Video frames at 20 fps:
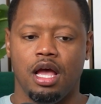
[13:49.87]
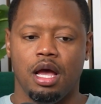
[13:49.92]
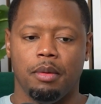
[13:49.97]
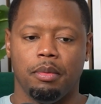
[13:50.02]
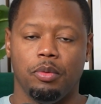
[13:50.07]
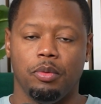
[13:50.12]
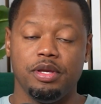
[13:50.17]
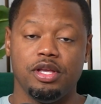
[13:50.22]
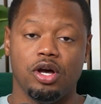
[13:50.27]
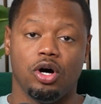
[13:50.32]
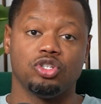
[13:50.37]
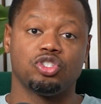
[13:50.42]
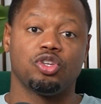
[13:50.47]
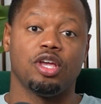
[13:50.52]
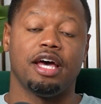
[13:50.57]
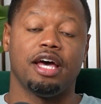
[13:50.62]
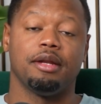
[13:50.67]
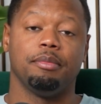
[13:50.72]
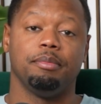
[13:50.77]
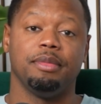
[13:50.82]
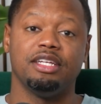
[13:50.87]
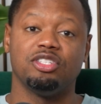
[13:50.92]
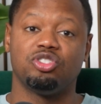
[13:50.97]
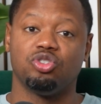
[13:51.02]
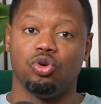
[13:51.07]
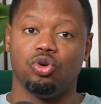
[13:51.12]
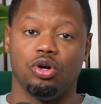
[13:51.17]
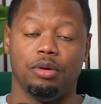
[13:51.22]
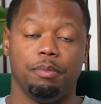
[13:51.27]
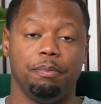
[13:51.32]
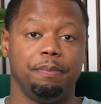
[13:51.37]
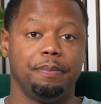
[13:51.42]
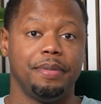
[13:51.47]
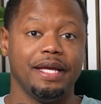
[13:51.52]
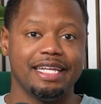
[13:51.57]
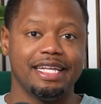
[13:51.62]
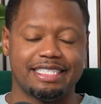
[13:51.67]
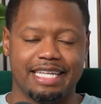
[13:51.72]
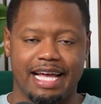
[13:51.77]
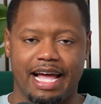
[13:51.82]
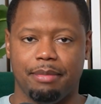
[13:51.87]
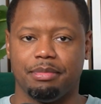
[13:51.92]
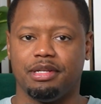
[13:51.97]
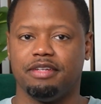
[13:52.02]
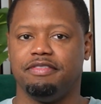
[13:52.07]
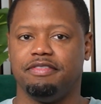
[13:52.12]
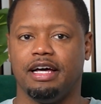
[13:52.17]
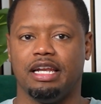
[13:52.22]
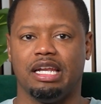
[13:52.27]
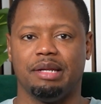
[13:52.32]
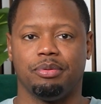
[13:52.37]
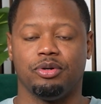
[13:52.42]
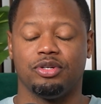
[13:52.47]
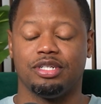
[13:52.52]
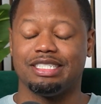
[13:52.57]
but we also had a mentor, big time developer.